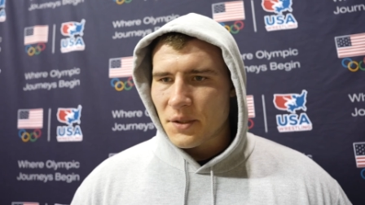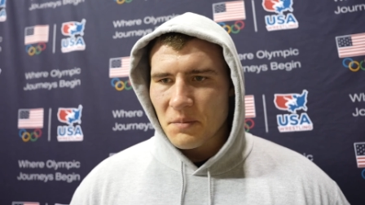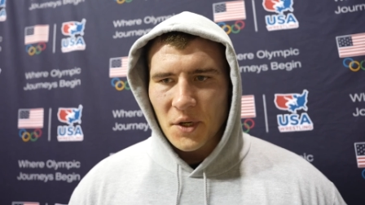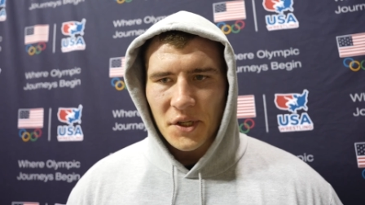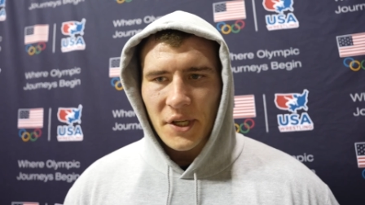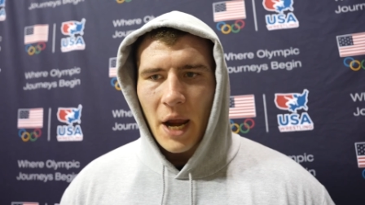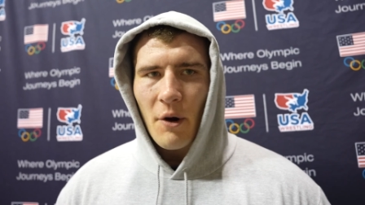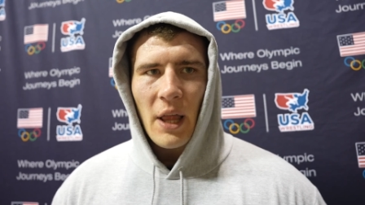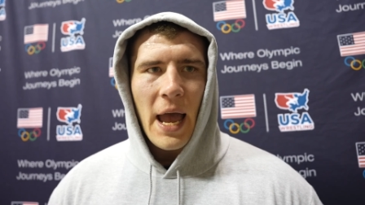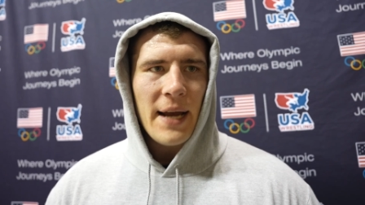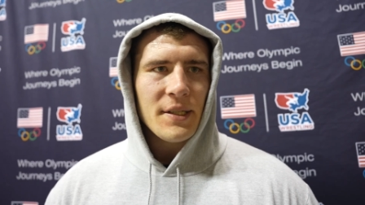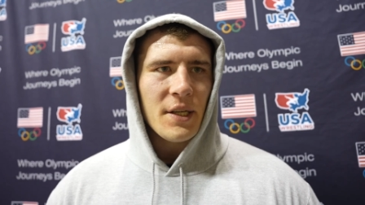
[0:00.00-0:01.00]
Just stay
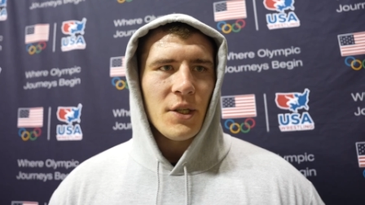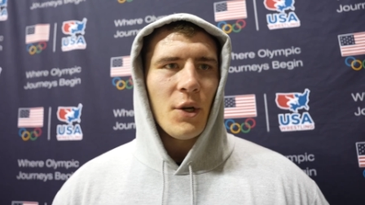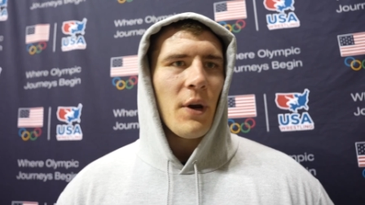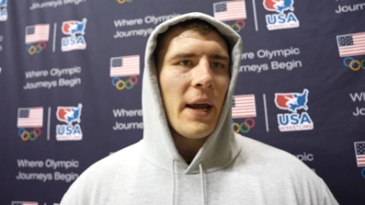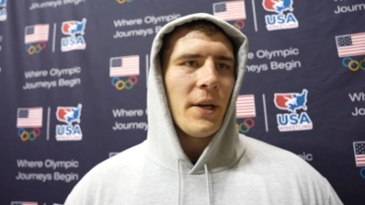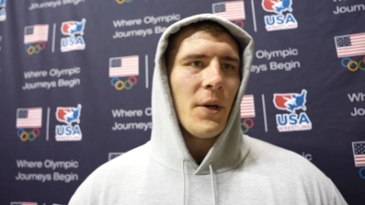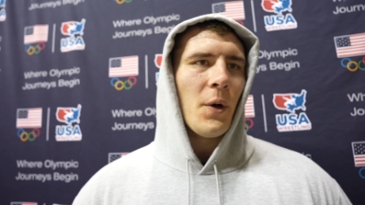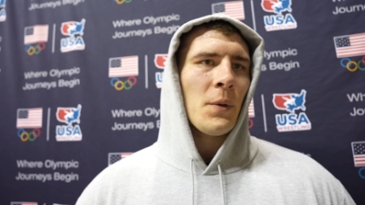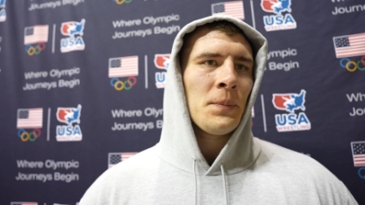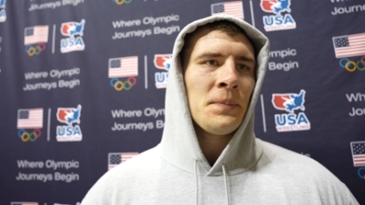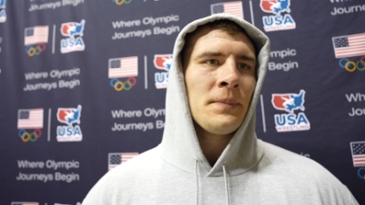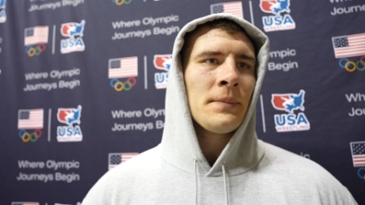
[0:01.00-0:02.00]
relaxed and do what I can do.
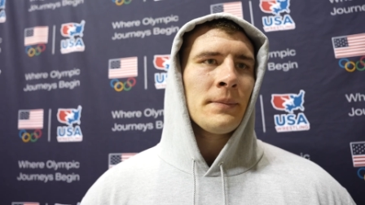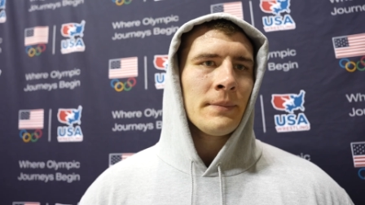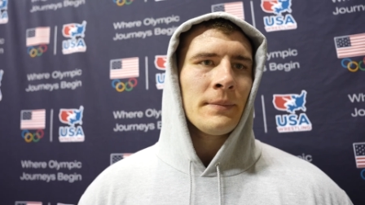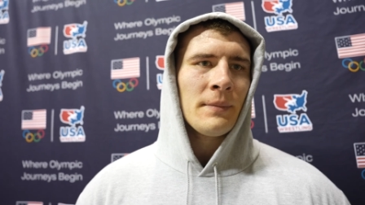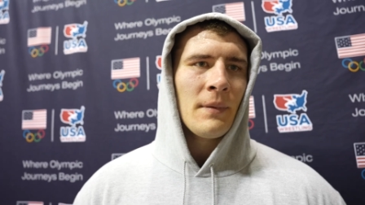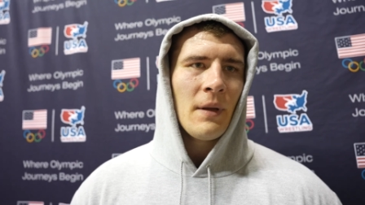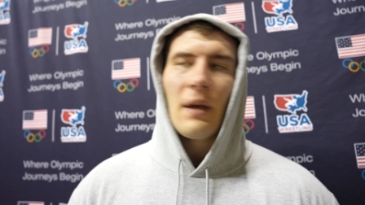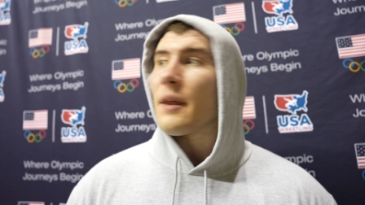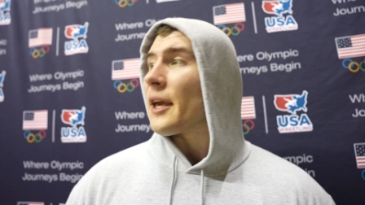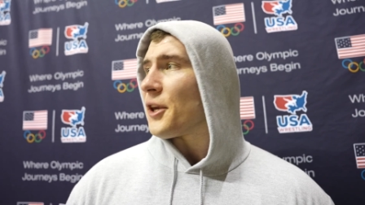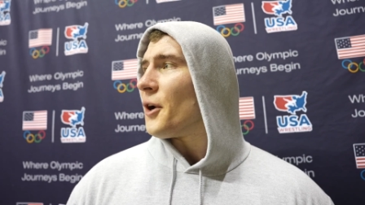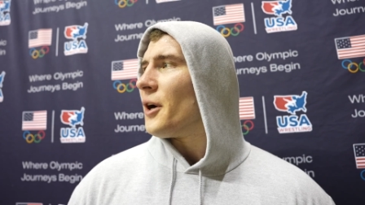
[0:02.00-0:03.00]

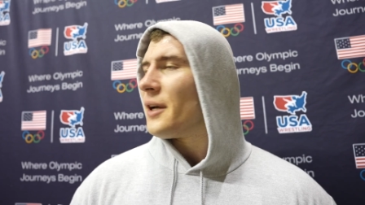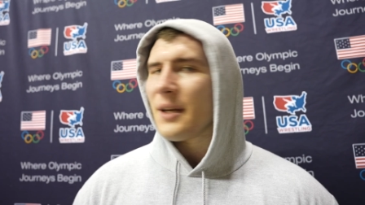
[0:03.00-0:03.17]
Thank you.